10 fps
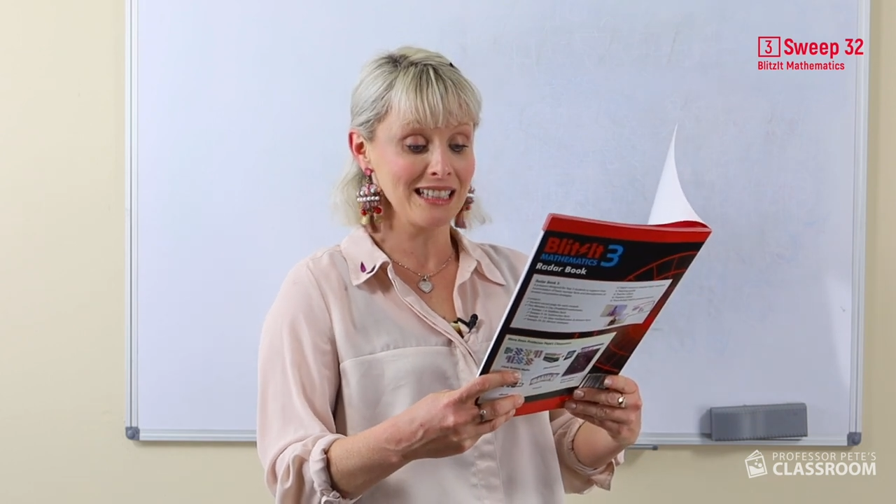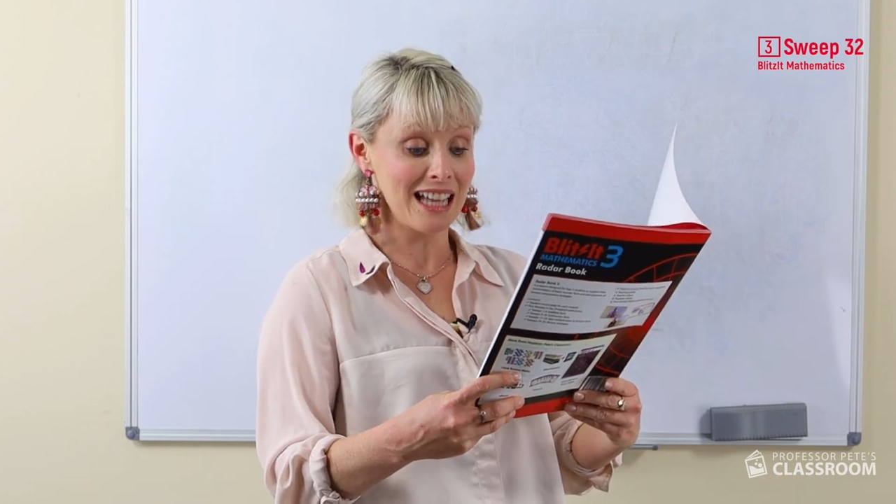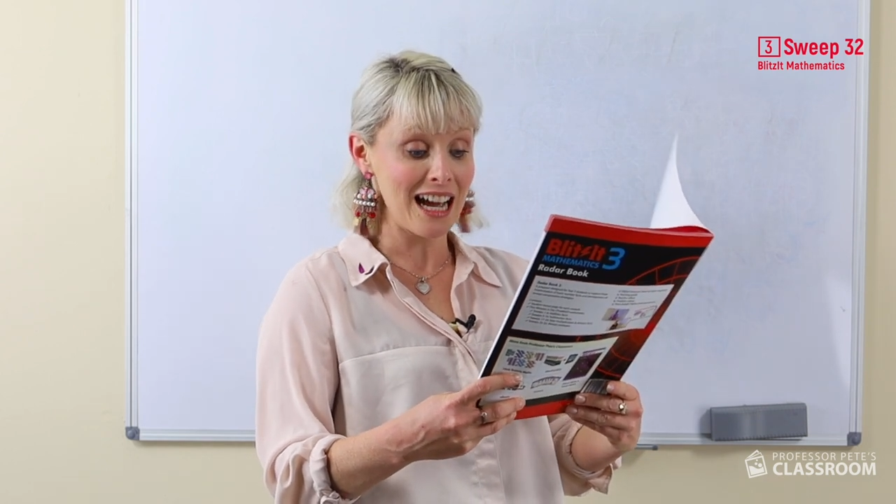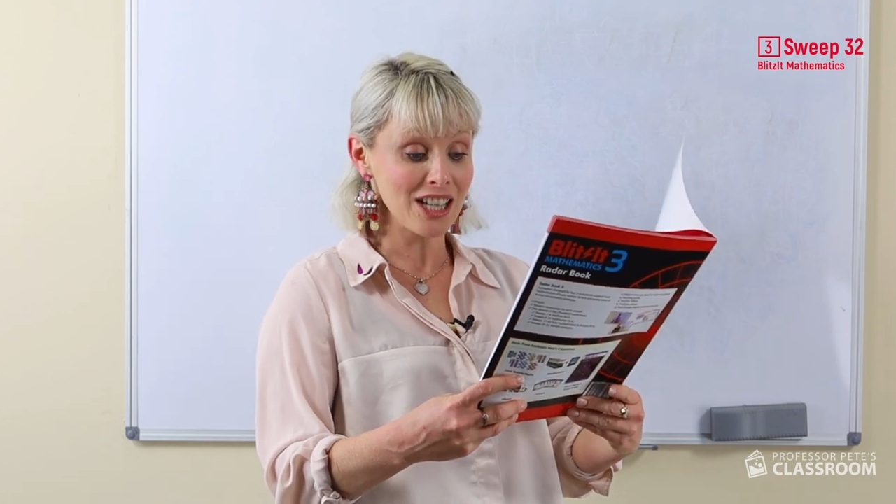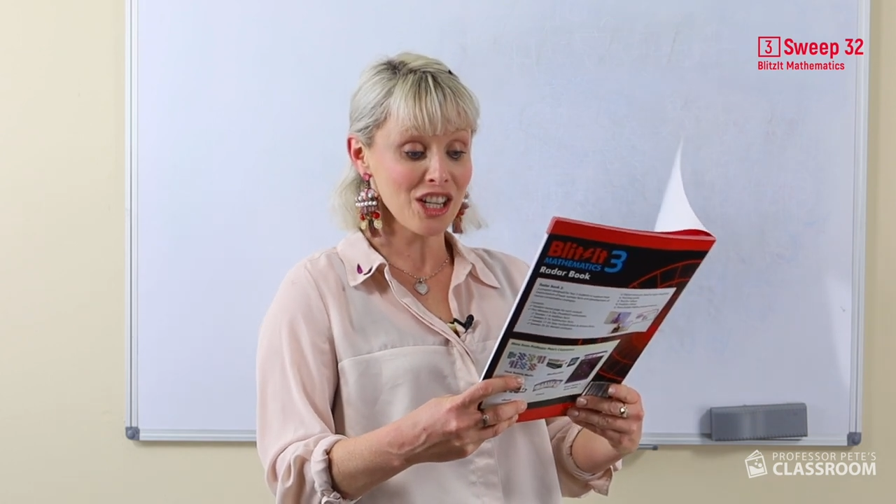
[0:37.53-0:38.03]

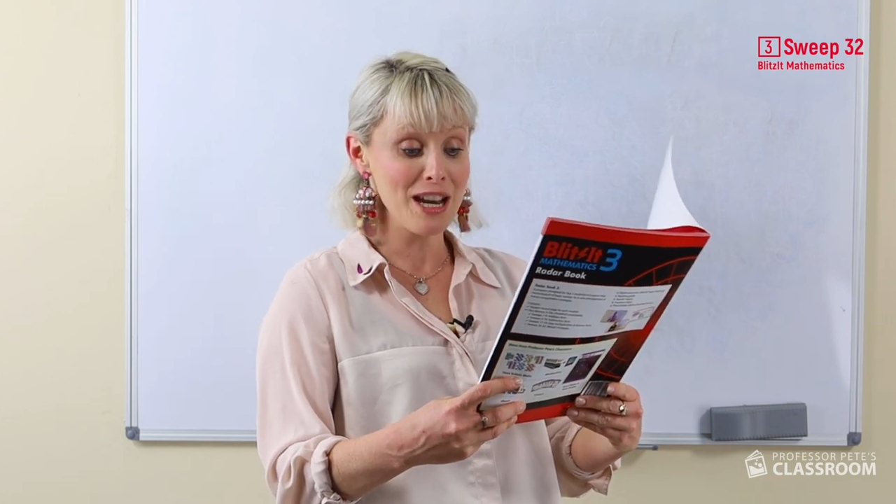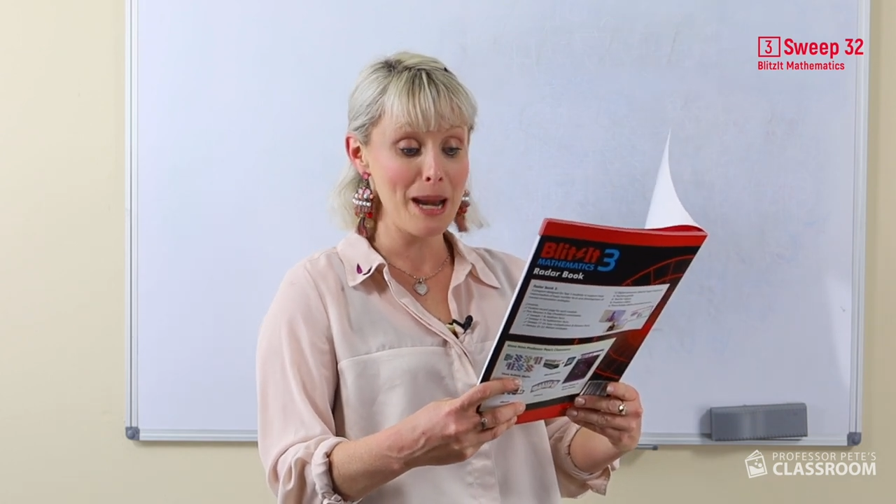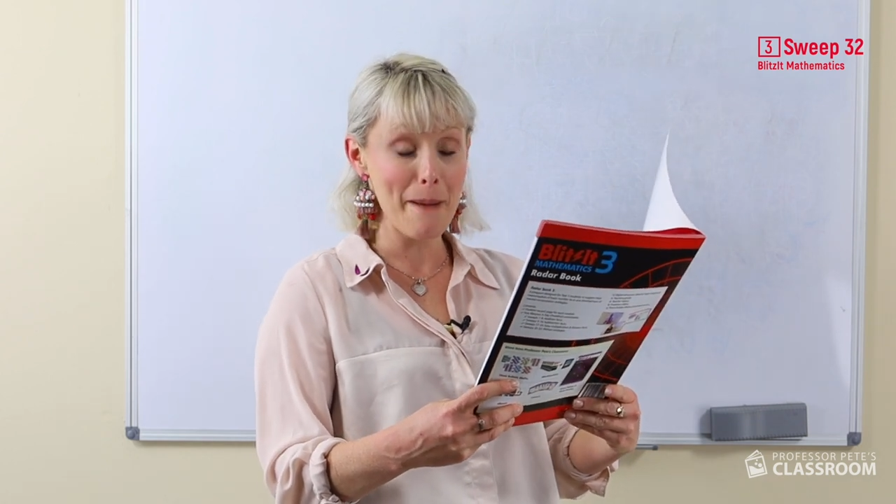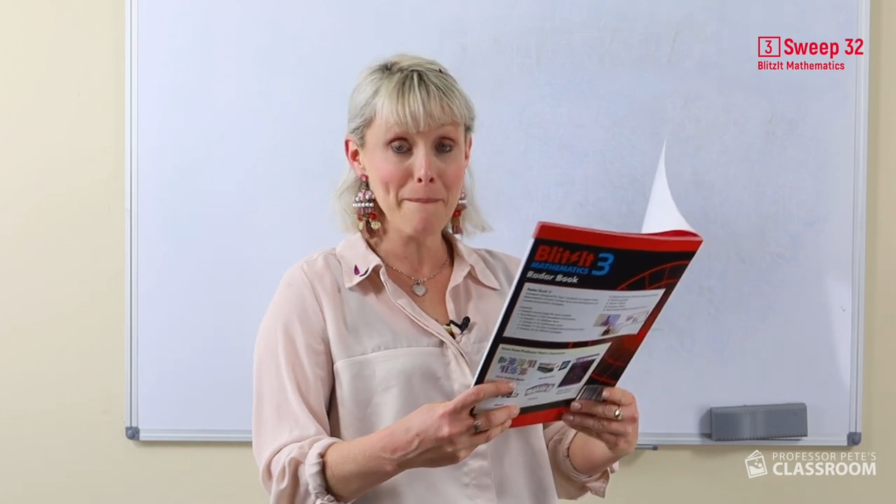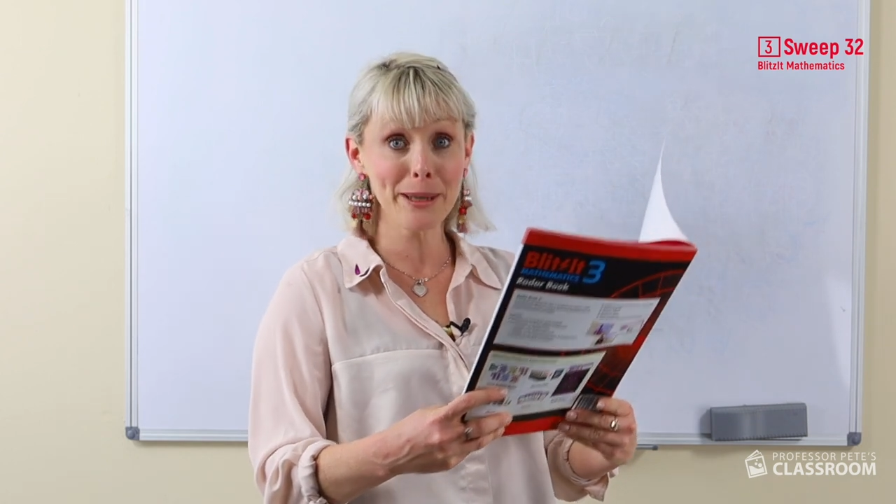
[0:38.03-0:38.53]
larger
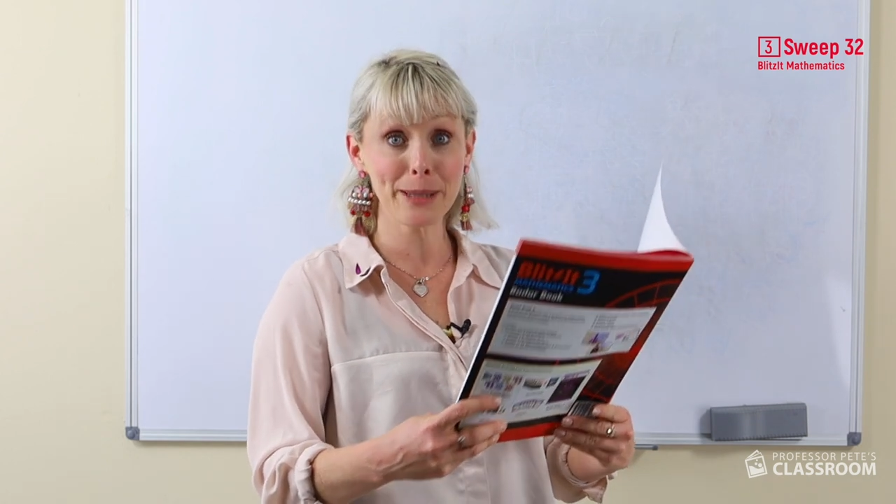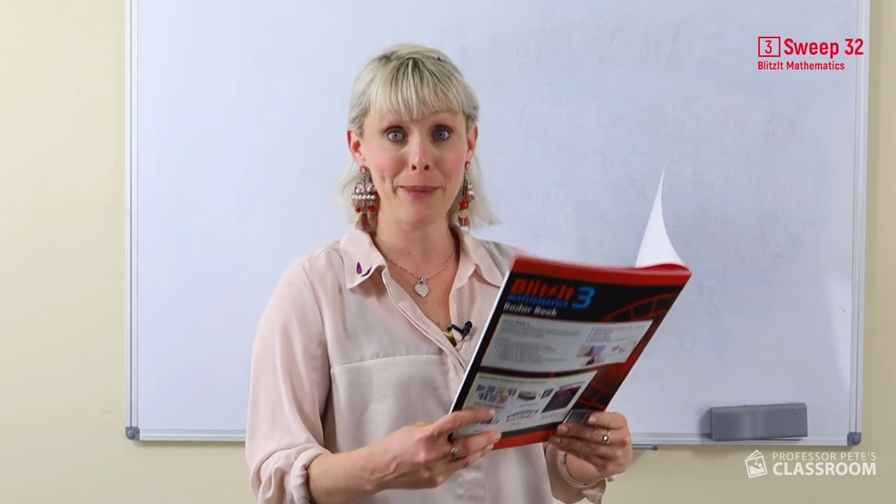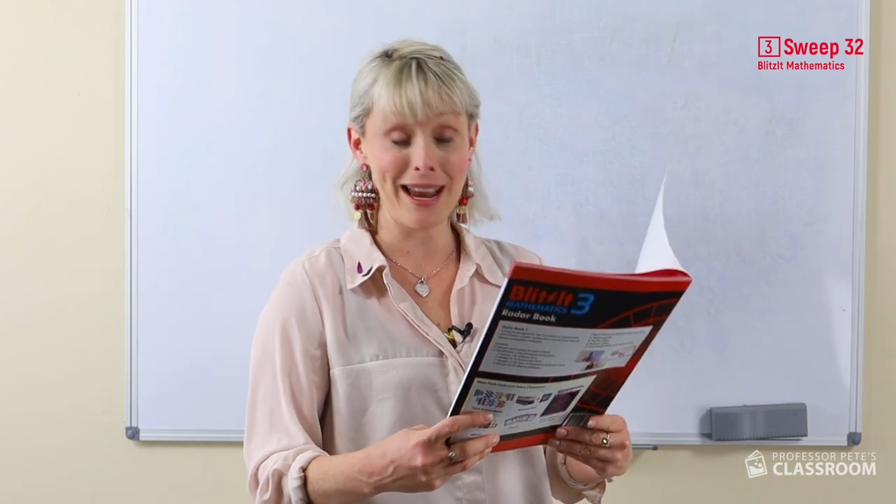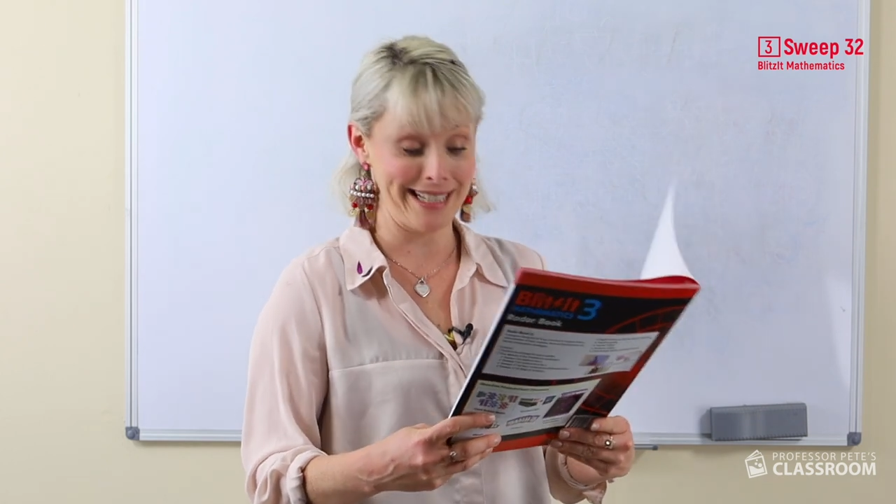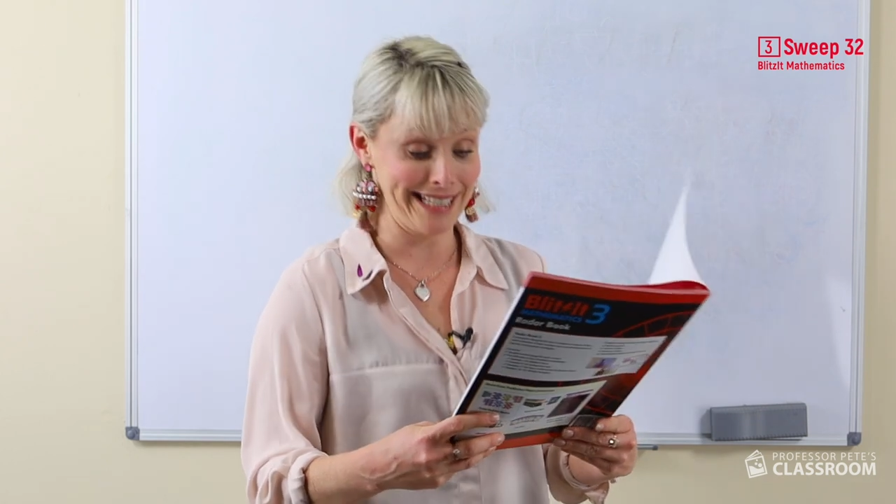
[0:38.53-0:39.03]
numbers
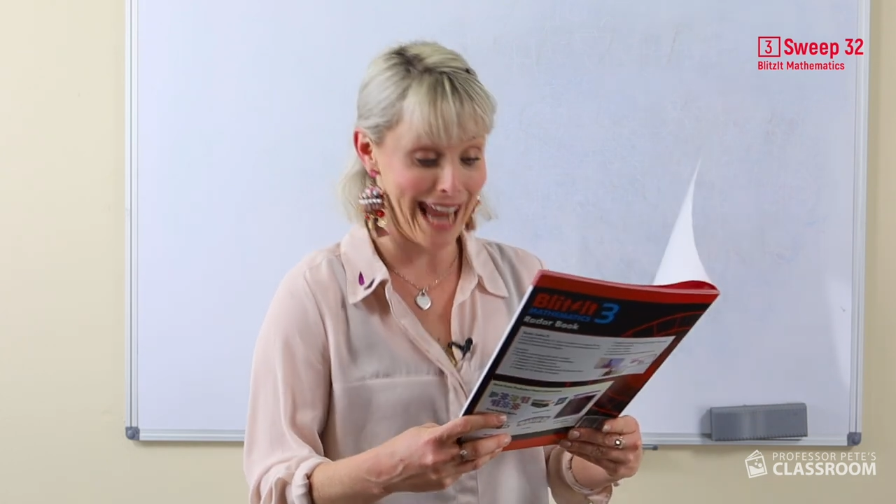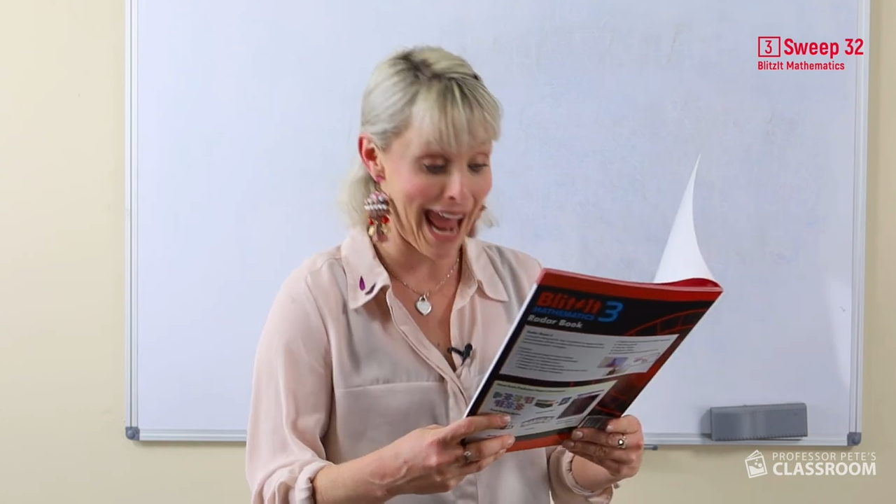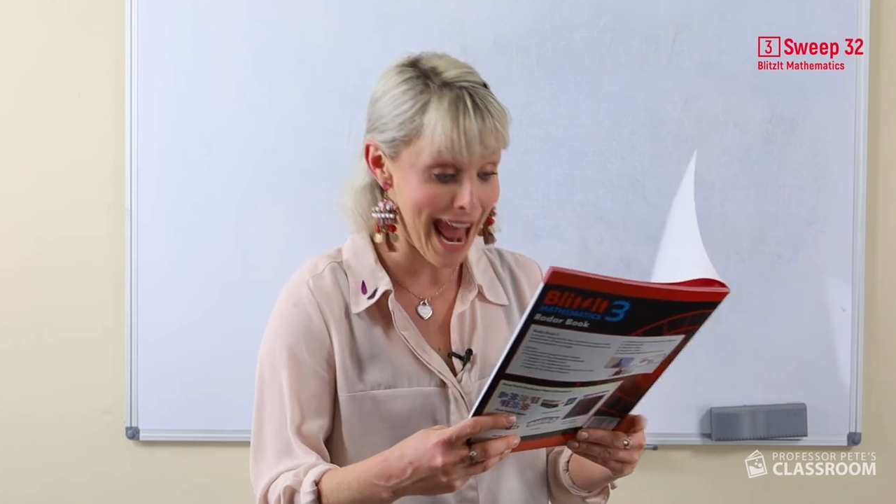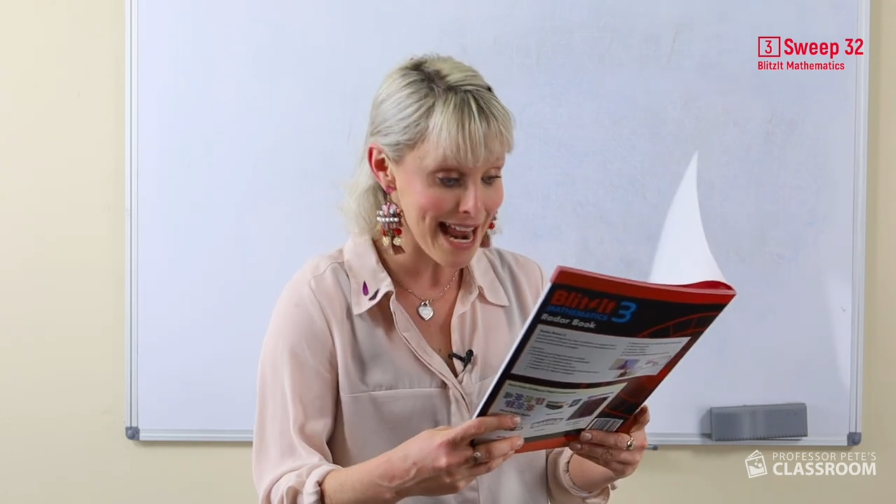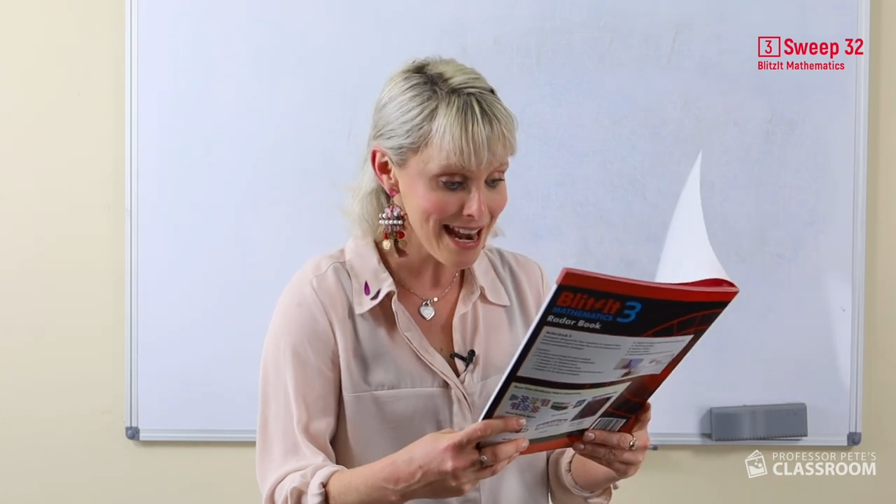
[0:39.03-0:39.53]
by
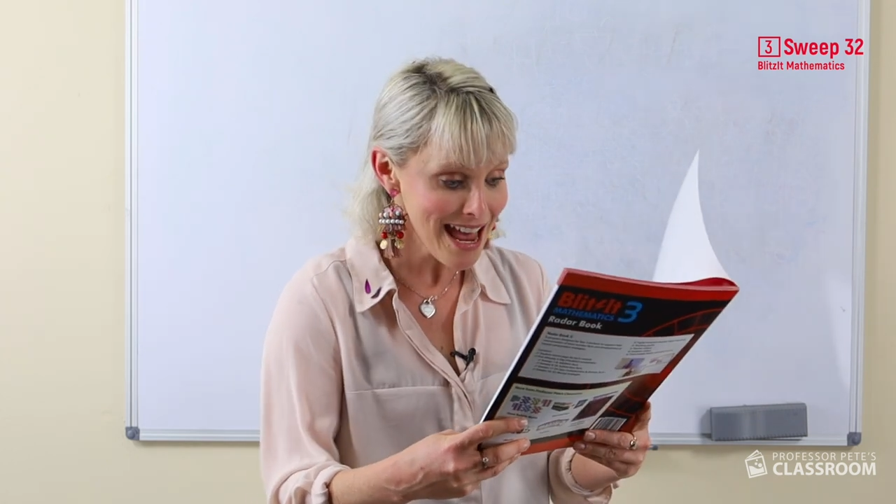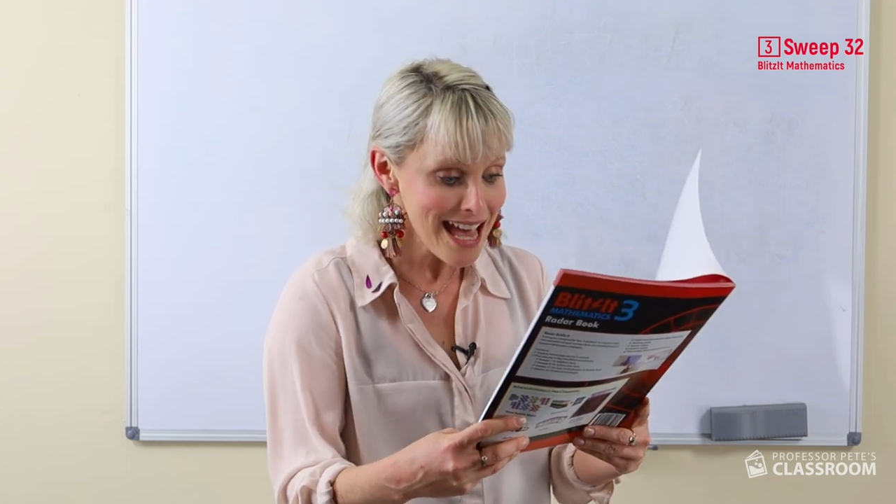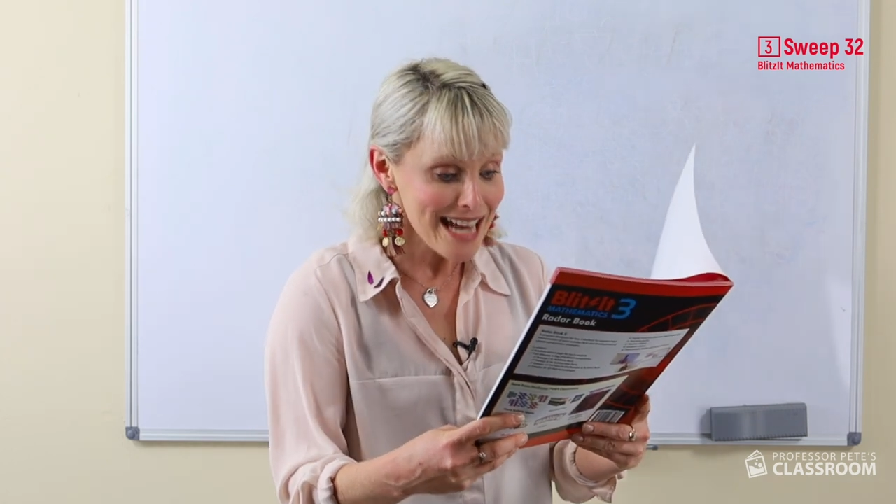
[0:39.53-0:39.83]
10,